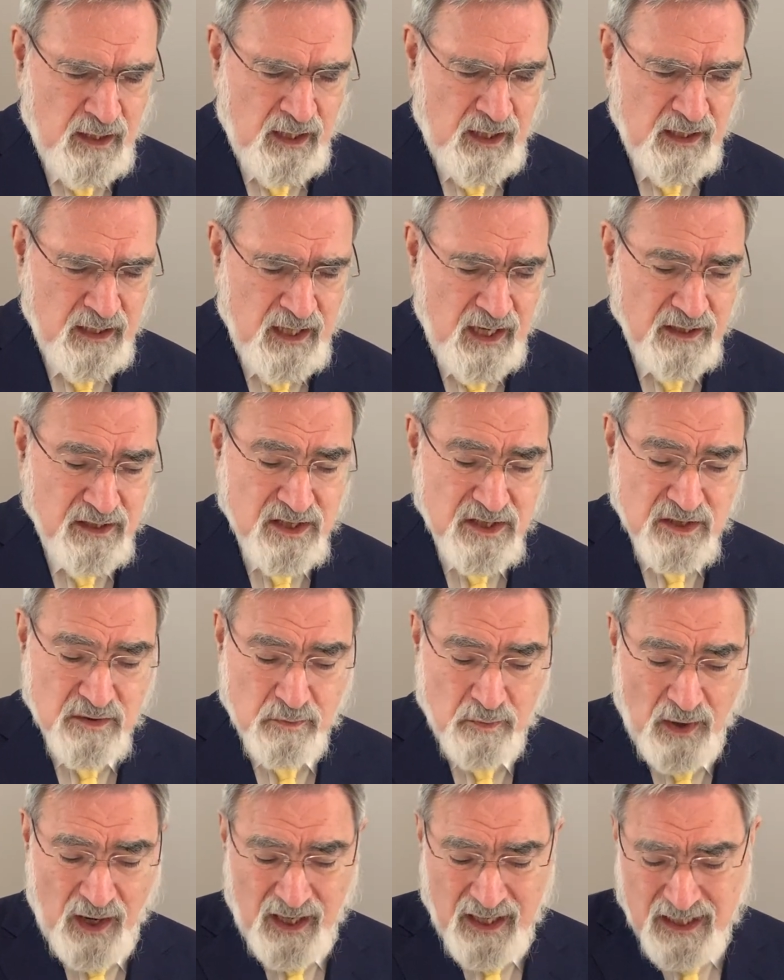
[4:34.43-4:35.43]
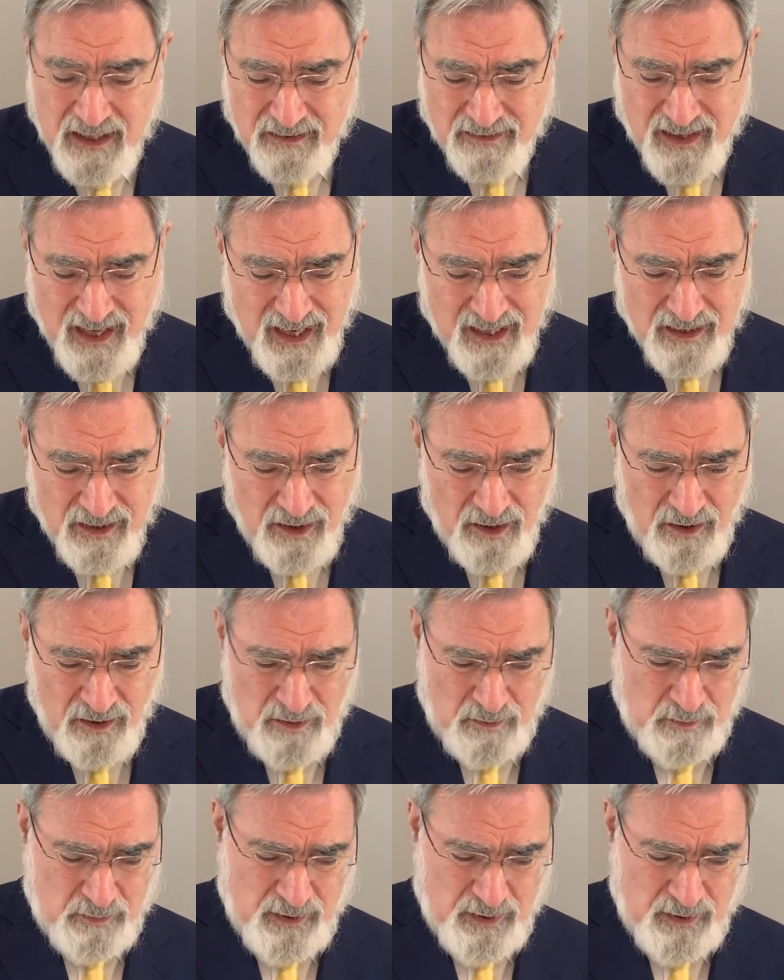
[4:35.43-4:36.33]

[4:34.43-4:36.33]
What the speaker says: And yet, despite that long